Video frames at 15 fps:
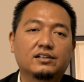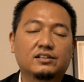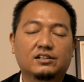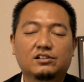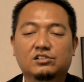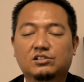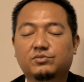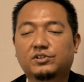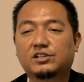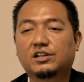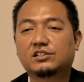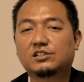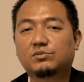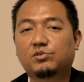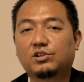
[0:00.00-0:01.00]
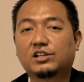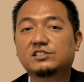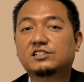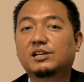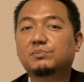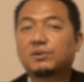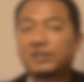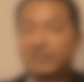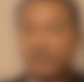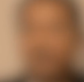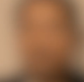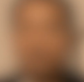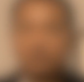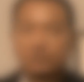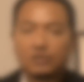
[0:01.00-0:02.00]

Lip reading: International Federation for Landscape Architects.